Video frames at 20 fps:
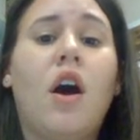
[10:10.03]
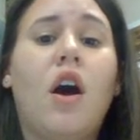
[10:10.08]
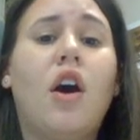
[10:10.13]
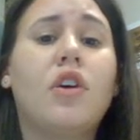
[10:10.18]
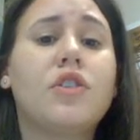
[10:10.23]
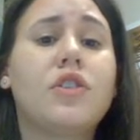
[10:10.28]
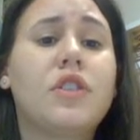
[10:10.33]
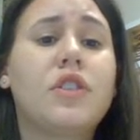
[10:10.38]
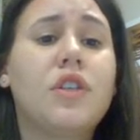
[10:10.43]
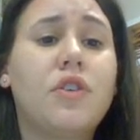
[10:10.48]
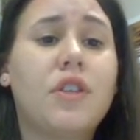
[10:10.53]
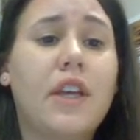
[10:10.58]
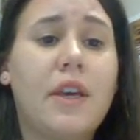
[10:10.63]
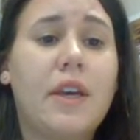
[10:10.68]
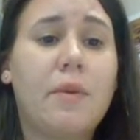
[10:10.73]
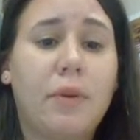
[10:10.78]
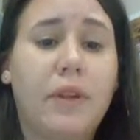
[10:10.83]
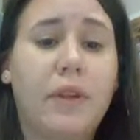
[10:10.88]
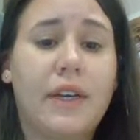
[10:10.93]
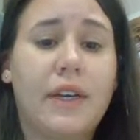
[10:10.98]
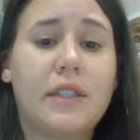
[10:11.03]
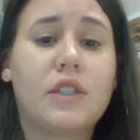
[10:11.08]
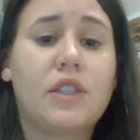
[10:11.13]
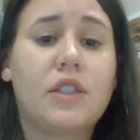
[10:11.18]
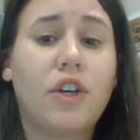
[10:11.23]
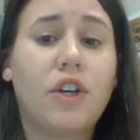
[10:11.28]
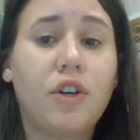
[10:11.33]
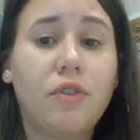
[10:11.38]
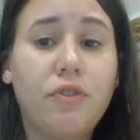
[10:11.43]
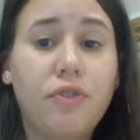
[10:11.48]
Also, they
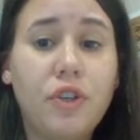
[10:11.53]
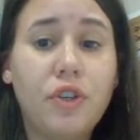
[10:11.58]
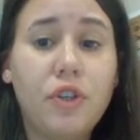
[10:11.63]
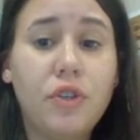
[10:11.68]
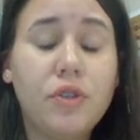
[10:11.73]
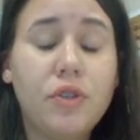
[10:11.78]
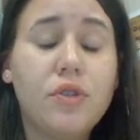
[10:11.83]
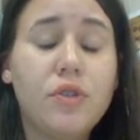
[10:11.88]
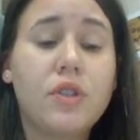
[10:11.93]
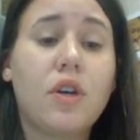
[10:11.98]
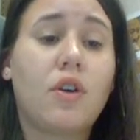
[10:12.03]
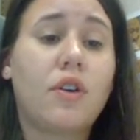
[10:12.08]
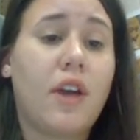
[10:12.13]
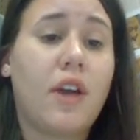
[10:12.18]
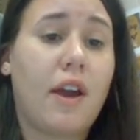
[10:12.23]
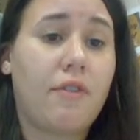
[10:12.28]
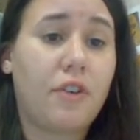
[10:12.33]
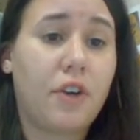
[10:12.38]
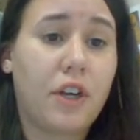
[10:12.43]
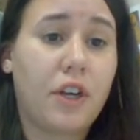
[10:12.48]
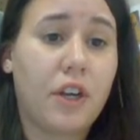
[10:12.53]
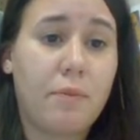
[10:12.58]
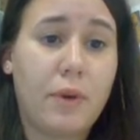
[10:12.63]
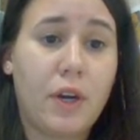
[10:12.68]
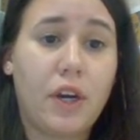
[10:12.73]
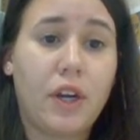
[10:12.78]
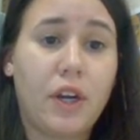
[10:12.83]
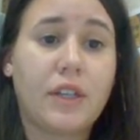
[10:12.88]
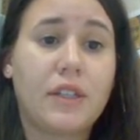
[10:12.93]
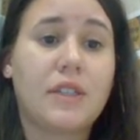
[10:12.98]
placed curfews on African
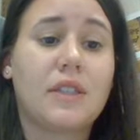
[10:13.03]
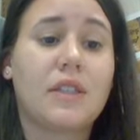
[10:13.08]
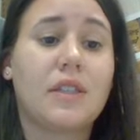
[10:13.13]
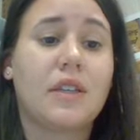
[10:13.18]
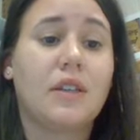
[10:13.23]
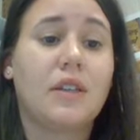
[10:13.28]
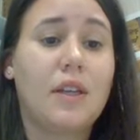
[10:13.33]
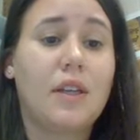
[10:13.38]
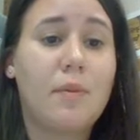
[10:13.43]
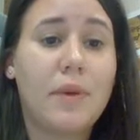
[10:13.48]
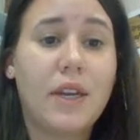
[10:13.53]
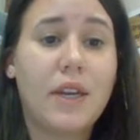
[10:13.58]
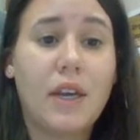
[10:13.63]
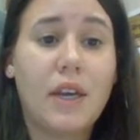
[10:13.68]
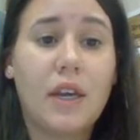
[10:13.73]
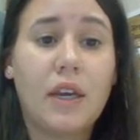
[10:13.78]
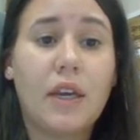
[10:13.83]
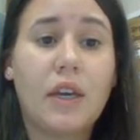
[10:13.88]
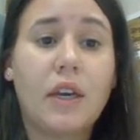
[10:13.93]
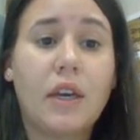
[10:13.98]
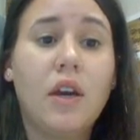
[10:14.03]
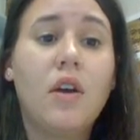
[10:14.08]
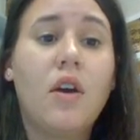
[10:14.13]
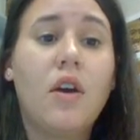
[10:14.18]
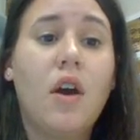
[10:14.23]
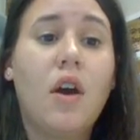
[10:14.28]
Americans, limiting